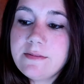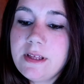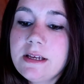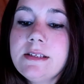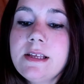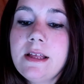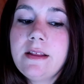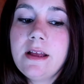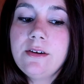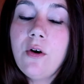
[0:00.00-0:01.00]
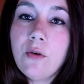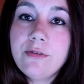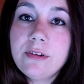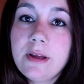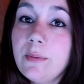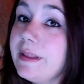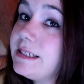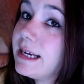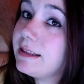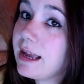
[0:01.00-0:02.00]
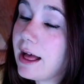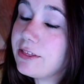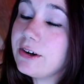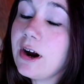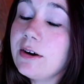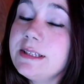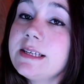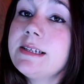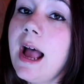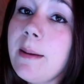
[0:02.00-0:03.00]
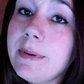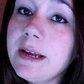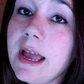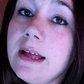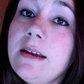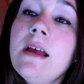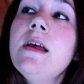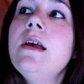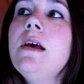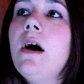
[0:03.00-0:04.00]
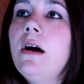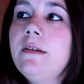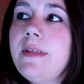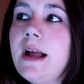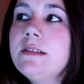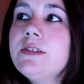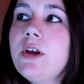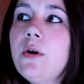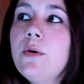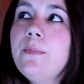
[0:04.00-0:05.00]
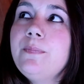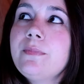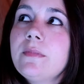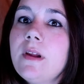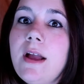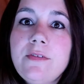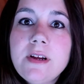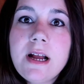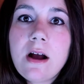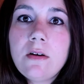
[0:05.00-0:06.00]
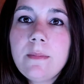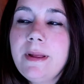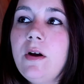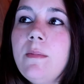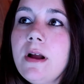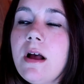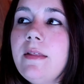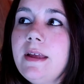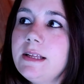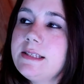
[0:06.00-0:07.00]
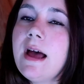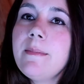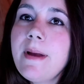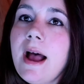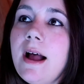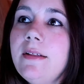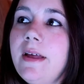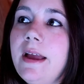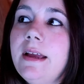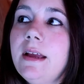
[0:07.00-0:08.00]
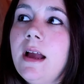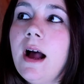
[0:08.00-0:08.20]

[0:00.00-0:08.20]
of this, and then hopefully when they take the catheter out it doesn't happen again, all of that. So I freak out. I'm like, oh my god, like it's that bad. Like